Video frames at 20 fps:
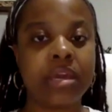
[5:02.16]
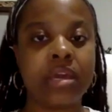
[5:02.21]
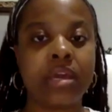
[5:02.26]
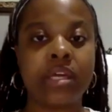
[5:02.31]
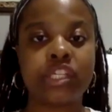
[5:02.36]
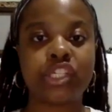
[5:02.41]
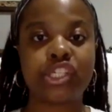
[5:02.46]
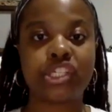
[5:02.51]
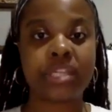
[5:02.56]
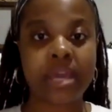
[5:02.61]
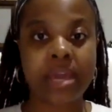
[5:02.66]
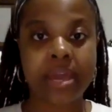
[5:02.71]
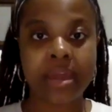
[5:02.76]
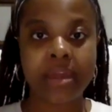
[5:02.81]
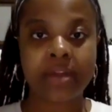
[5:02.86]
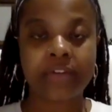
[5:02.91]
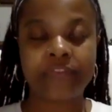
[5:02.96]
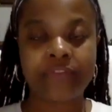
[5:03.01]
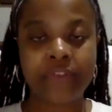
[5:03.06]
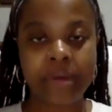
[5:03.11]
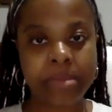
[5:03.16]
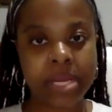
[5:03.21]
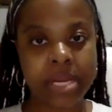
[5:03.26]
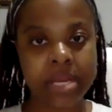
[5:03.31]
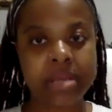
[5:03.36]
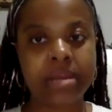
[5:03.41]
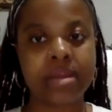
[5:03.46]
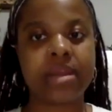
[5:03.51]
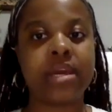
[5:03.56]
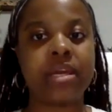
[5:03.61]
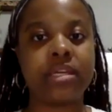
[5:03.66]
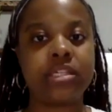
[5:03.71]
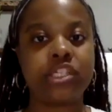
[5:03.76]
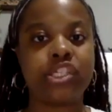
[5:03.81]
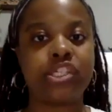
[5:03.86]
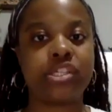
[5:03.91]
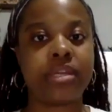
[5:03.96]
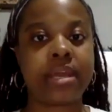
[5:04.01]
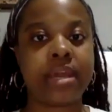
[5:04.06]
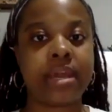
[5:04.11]
Shtay feminine and
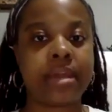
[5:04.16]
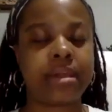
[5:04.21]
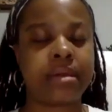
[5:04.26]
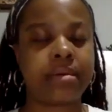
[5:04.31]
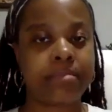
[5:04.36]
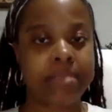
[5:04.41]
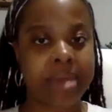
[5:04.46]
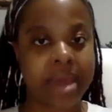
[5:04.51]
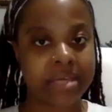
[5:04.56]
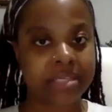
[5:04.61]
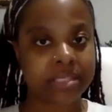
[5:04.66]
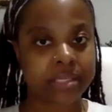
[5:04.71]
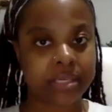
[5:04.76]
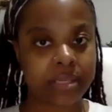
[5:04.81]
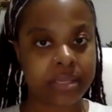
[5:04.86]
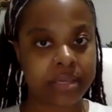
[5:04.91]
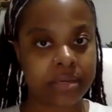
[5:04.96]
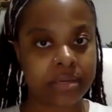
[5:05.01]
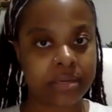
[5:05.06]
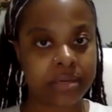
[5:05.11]
Shnei masculine.